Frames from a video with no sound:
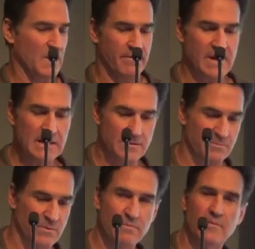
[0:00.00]
I've got
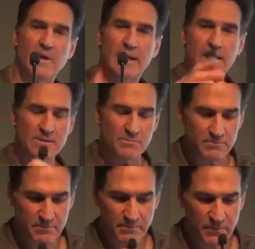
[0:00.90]
some, got
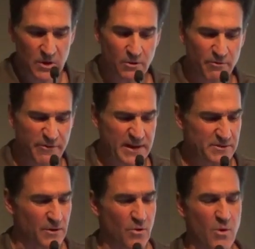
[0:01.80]
some good
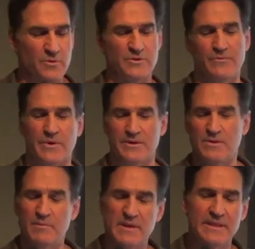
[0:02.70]
old-fashioned quotes for you.
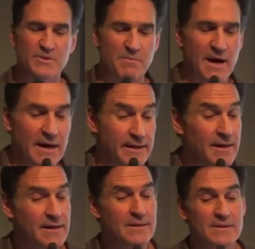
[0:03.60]
Some of these are mine.
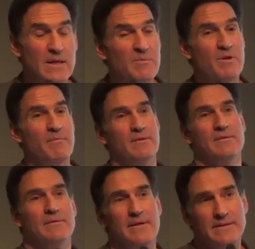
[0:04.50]
Some are,
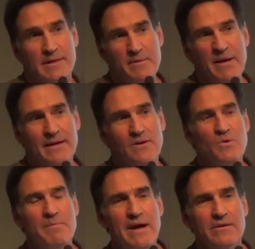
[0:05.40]
does anybody know
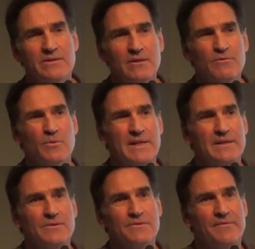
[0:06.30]
who Mary Silverwood
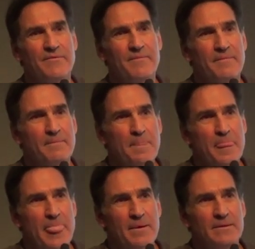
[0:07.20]
is? Yes.
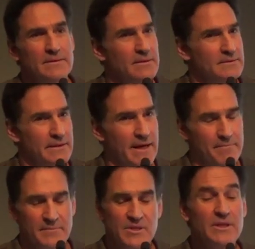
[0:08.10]
Yes.
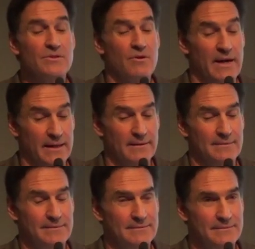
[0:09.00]
Yeah, she's great.
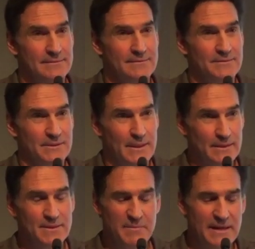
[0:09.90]

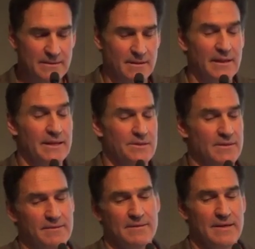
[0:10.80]
She, to me, is a legend.